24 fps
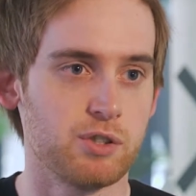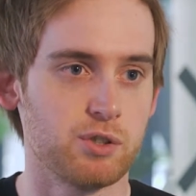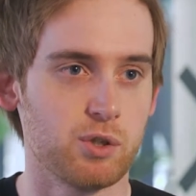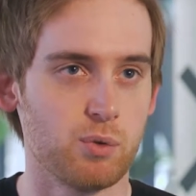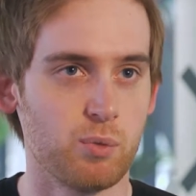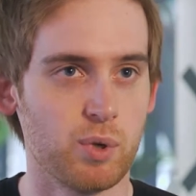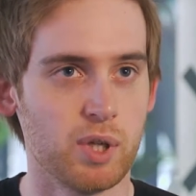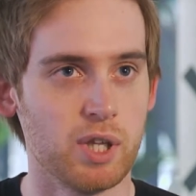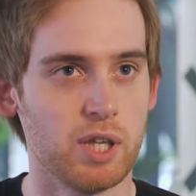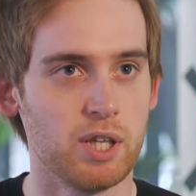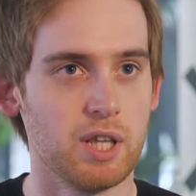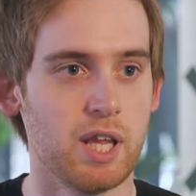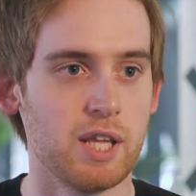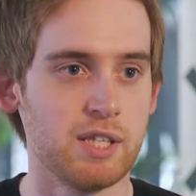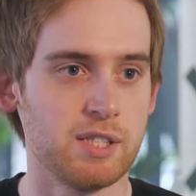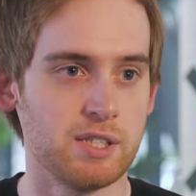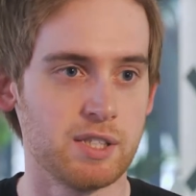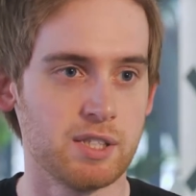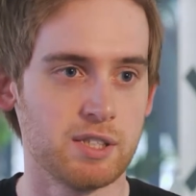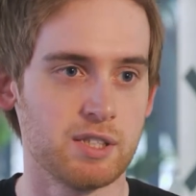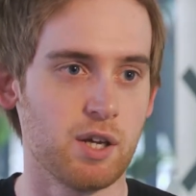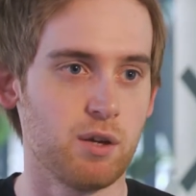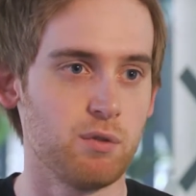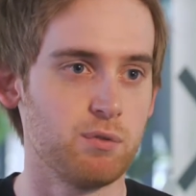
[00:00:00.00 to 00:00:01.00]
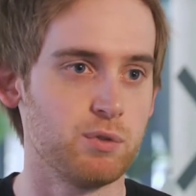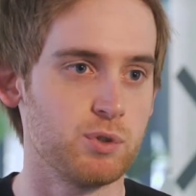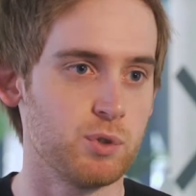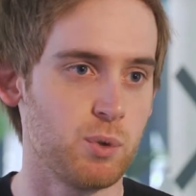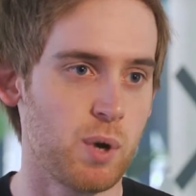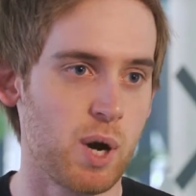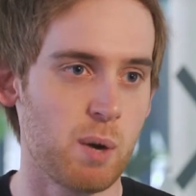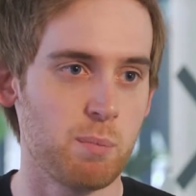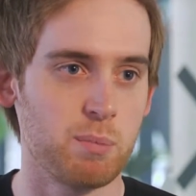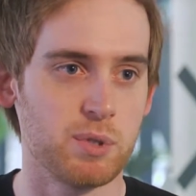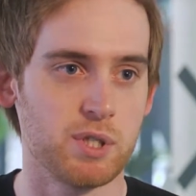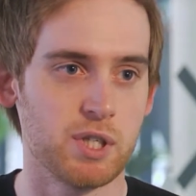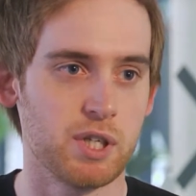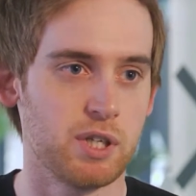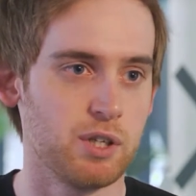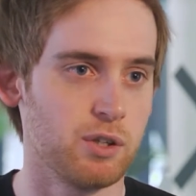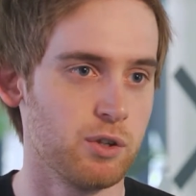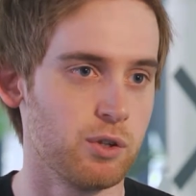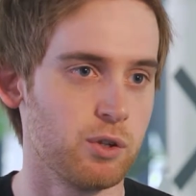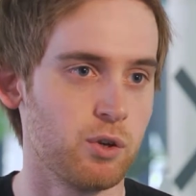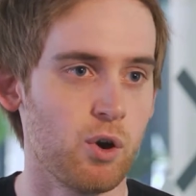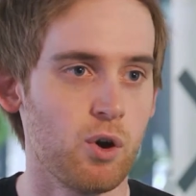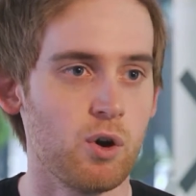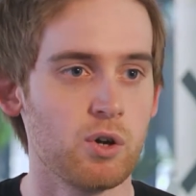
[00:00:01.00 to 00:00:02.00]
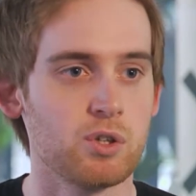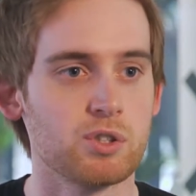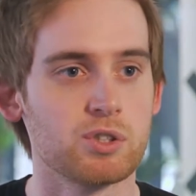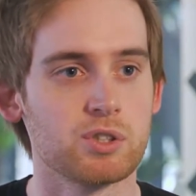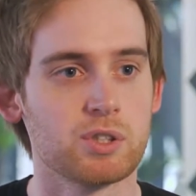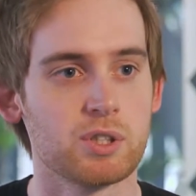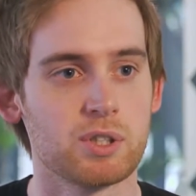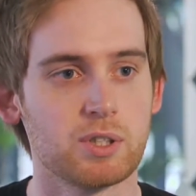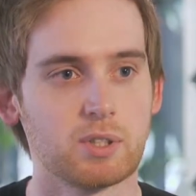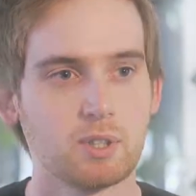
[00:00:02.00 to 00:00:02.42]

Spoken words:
So it really lends itself to our particular course.